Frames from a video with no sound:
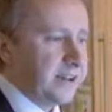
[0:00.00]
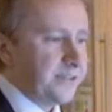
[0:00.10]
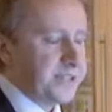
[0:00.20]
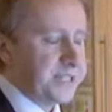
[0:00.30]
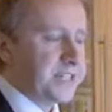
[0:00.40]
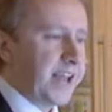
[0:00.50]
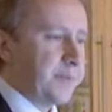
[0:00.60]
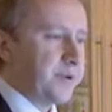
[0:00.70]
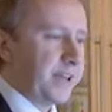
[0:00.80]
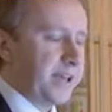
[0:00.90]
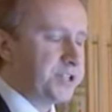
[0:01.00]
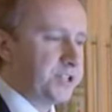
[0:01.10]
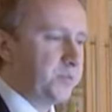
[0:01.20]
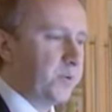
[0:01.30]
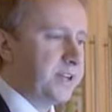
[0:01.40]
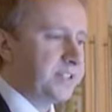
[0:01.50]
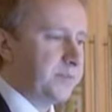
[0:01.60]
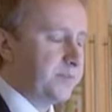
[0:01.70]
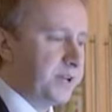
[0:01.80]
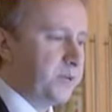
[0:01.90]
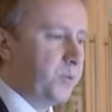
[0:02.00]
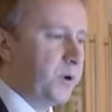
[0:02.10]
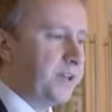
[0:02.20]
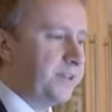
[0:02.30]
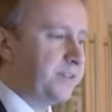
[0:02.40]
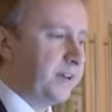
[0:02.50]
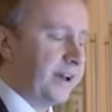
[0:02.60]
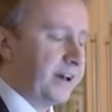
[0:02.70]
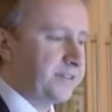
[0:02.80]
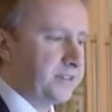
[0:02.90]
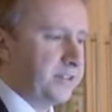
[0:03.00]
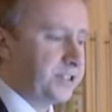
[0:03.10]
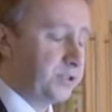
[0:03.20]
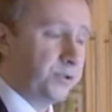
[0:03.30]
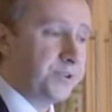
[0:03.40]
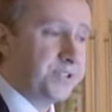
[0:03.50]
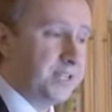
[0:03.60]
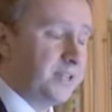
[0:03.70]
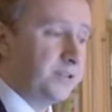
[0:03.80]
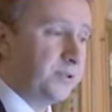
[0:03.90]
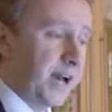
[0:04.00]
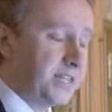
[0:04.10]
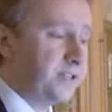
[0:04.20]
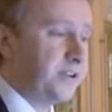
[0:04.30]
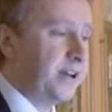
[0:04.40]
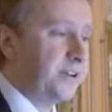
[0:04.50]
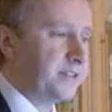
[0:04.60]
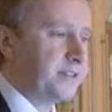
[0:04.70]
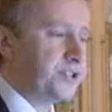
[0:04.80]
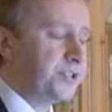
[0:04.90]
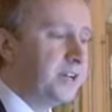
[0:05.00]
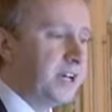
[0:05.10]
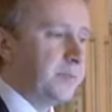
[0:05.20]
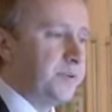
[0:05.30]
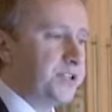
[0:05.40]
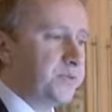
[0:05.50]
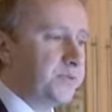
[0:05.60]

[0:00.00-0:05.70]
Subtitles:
This is an application where somebody with a health condition, or indeed who hasn't got a health condition but just